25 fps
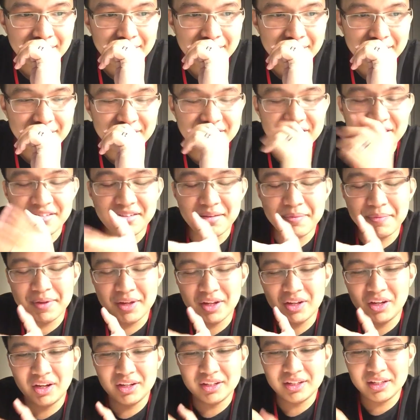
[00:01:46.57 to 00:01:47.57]
He said something
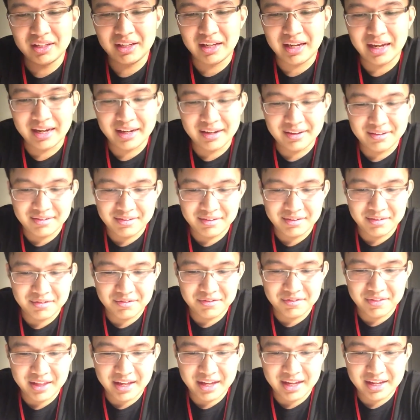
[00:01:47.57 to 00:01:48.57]
along the lines
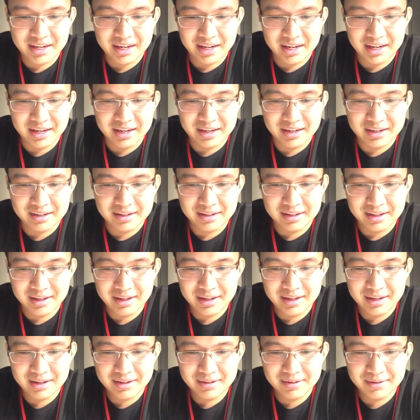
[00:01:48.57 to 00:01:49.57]
of that, uh,
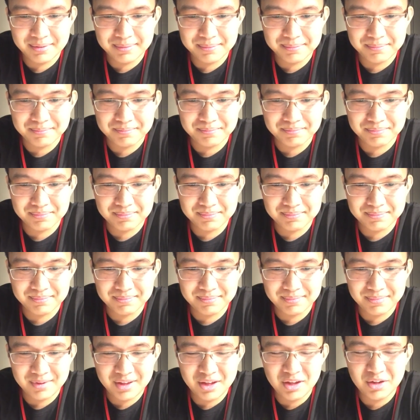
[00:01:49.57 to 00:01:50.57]

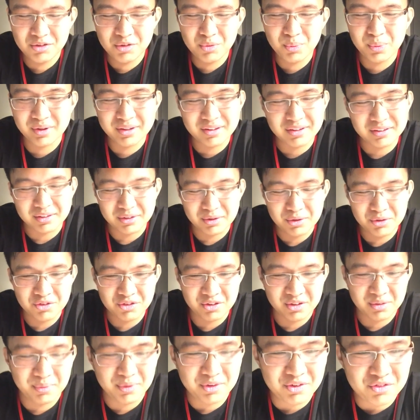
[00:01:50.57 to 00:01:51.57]
he used the word
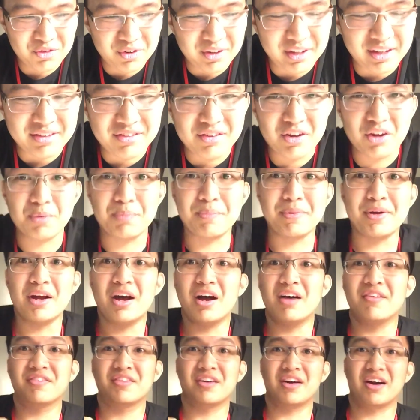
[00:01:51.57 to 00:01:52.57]
delusion, which really took me
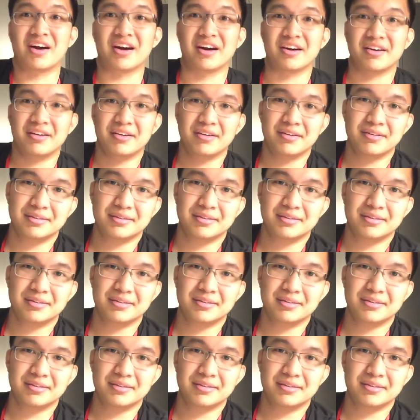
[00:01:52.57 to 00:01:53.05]
off guard.